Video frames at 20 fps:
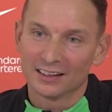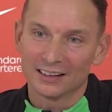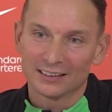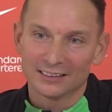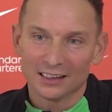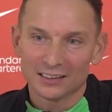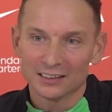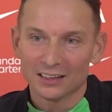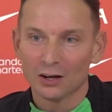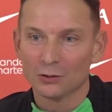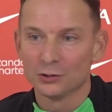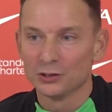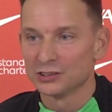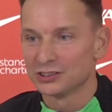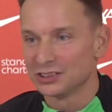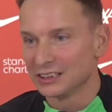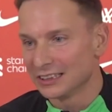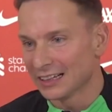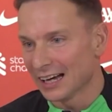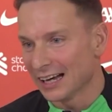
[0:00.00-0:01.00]
And then now you
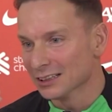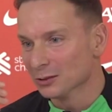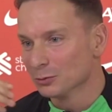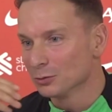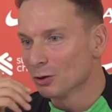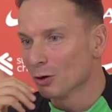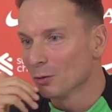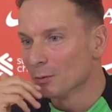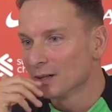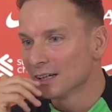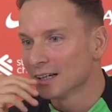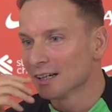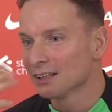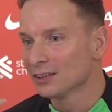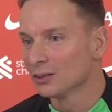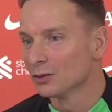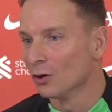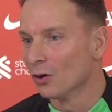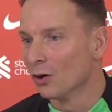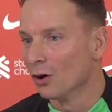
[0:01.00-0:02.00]
see Callum coming
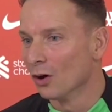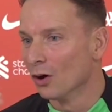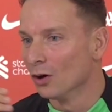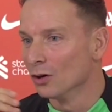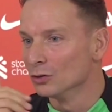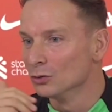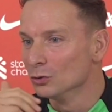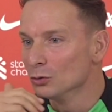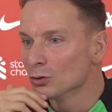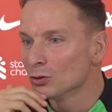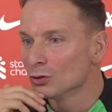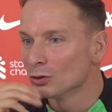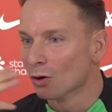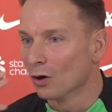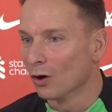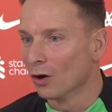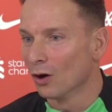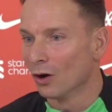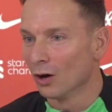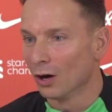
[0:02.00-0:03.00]
in, or Luke,
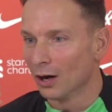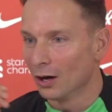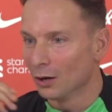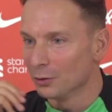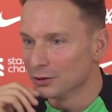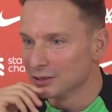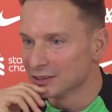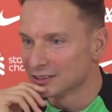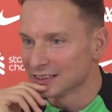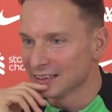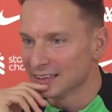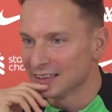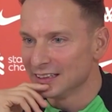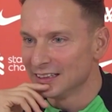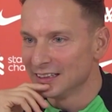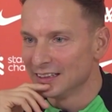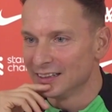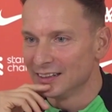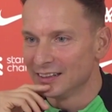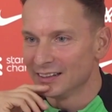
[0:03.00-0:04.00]
or how you say,
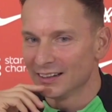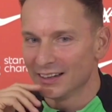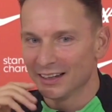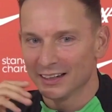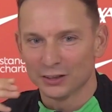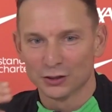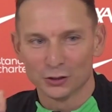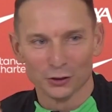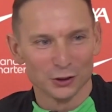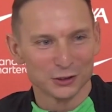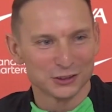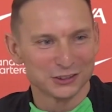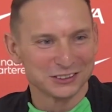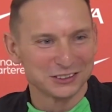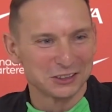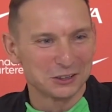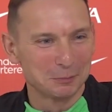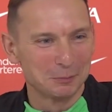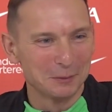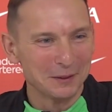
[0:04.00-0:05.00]
and
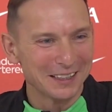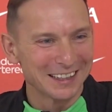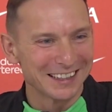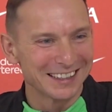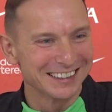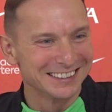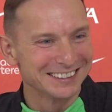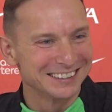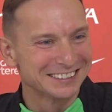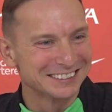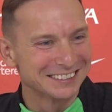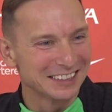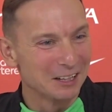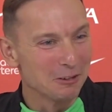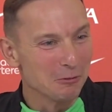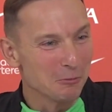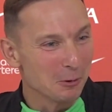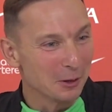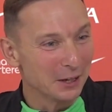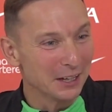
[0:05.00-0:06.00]
Curtis is speaking in the
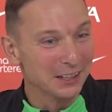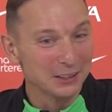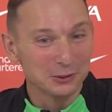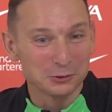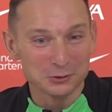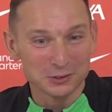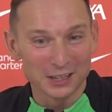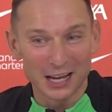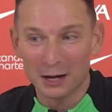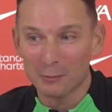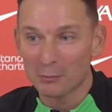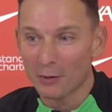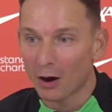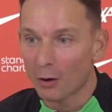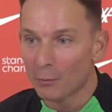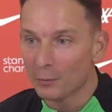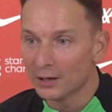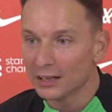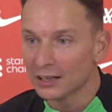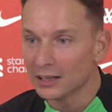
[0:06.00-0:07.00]
same way to them
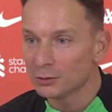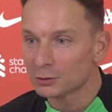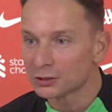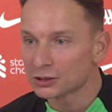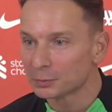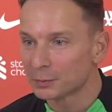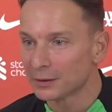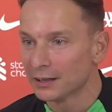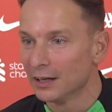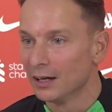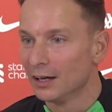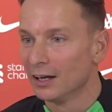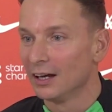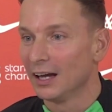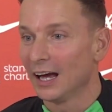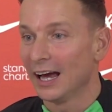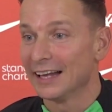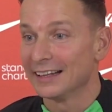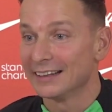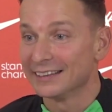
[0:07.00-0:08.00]
how Millie was speaking.
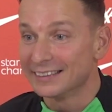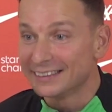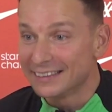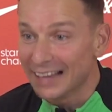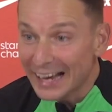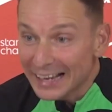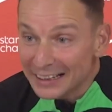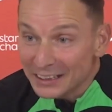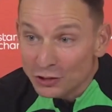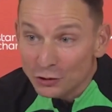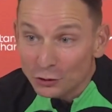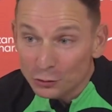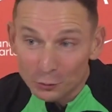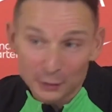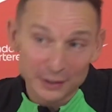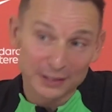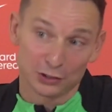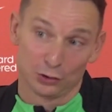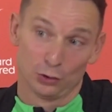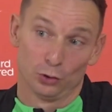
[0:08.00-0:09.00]
And then you
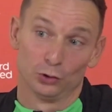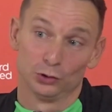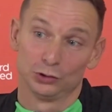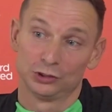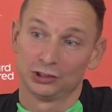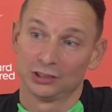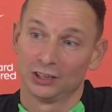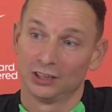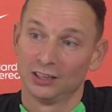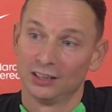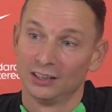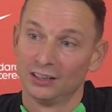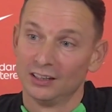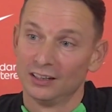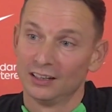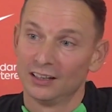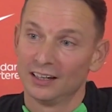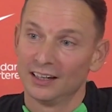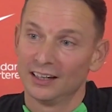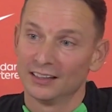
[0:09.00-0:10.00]
create culture.
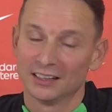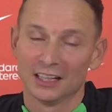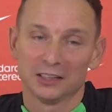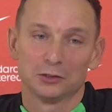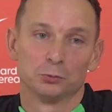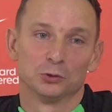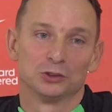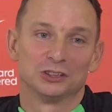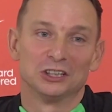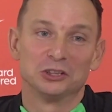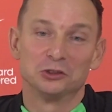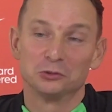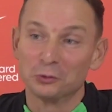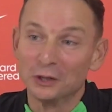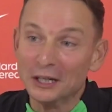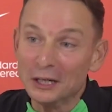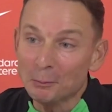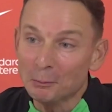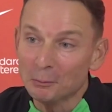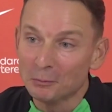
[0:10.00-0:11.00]
And that was a
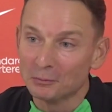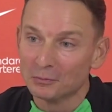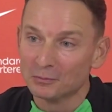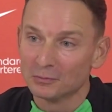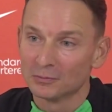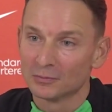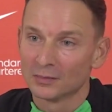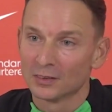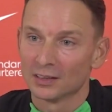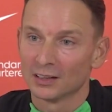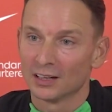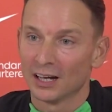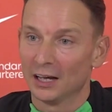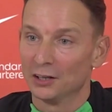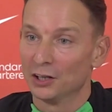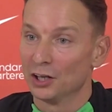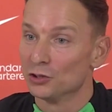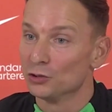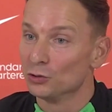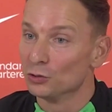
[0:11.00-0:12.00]
dream,
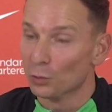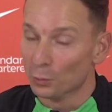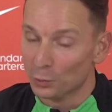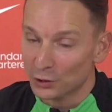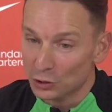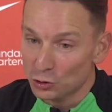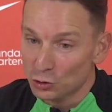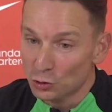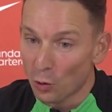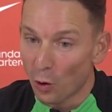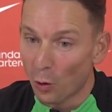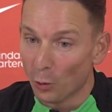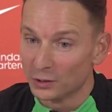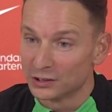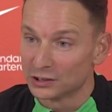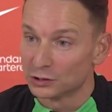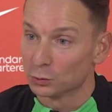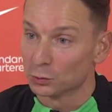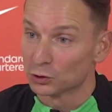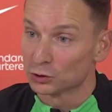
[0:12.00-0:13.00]
and knew, we knew
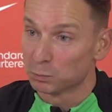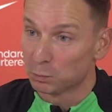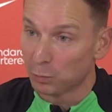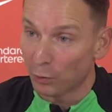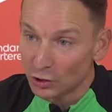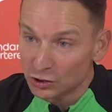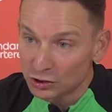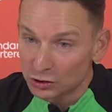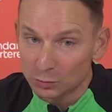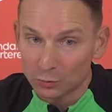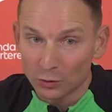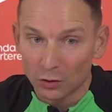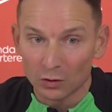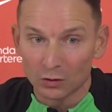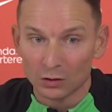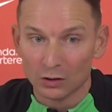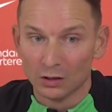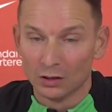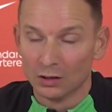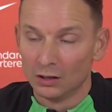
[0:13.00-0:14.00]
always it was
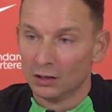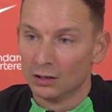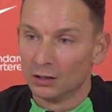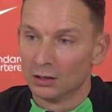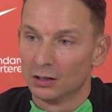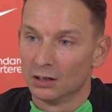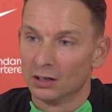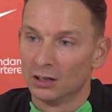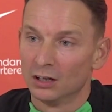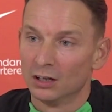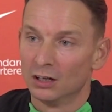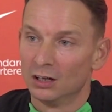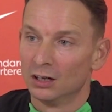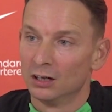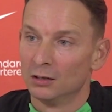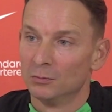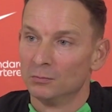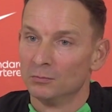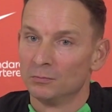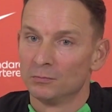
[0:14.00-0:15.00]
possible.
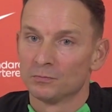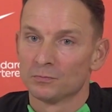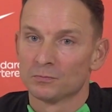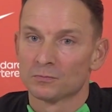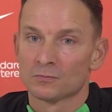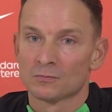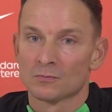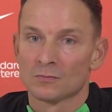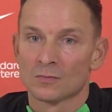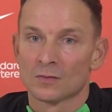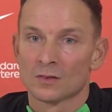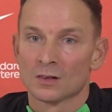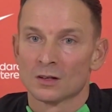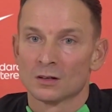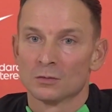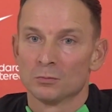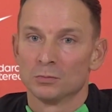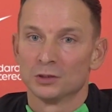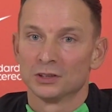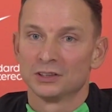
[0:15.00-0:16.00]
Um,
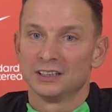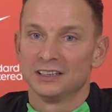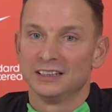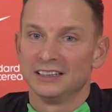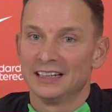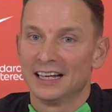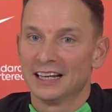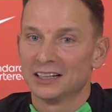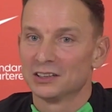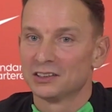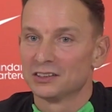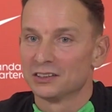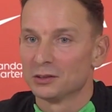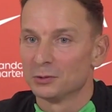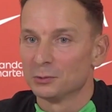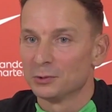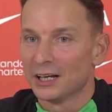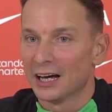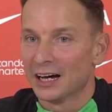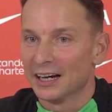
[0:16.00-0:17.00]
but in the end,
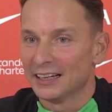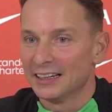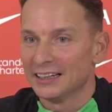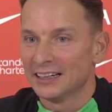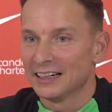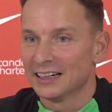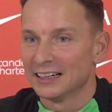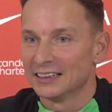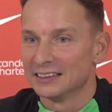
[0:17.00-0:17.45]
uh, we are here,